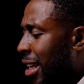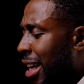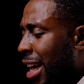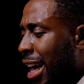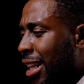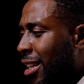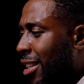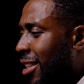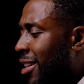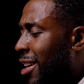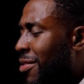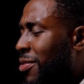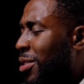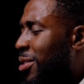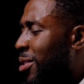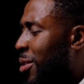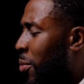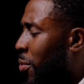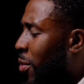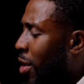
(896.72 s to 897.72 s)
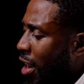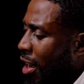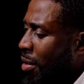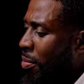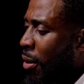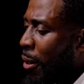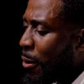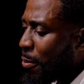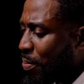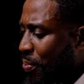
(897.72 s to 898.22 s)
And it never used to work,
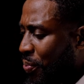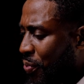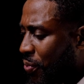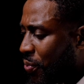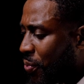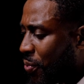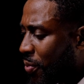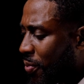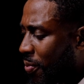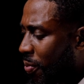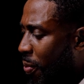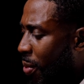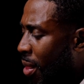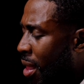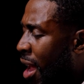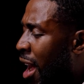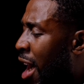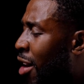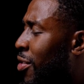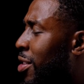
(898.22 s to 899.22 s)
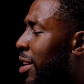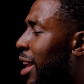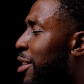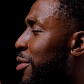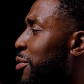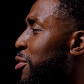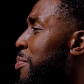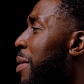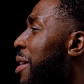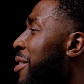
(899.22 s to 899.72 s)
but I
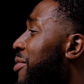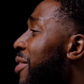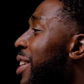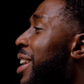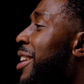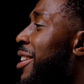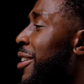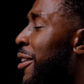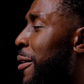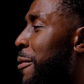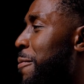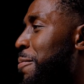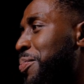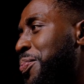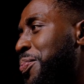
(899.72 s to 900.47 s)
realized through my failure,